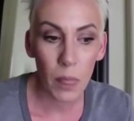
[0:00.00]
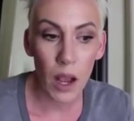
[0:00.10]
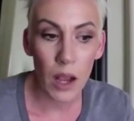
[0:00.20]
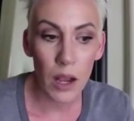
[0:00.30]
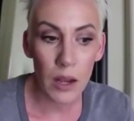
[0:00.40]

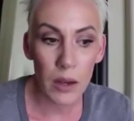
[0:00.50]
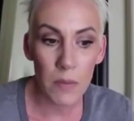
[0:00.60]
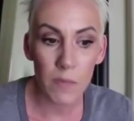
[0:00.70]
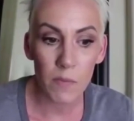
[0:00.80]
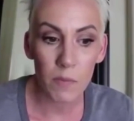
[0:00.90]

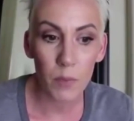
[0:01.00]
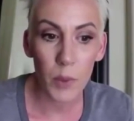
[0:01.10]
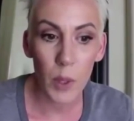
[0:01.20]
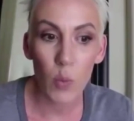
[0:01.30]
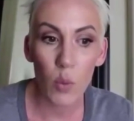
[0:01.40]
um,
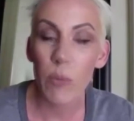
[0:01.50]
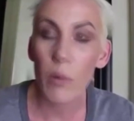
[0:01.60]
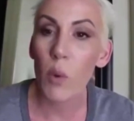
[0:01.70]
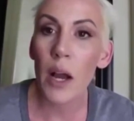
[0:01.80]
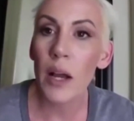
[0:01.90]
we
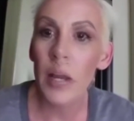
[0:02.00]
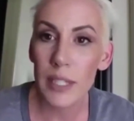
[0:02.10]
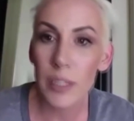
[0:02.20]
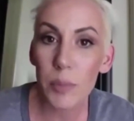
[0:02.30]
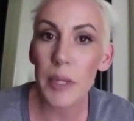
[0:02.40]
want the
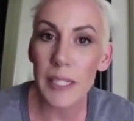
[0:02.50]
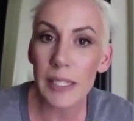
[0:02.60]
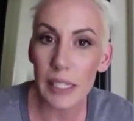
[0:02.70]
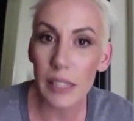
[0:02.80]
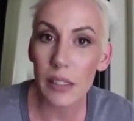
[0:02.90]

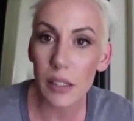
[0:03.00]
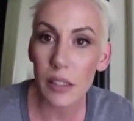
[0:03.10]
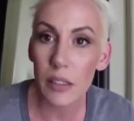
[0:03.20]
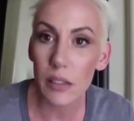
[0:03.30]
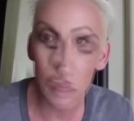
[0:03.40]
species
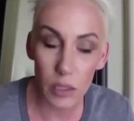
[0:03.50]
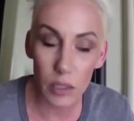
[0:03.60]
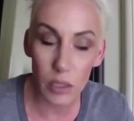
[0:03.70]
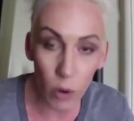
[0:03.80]
to go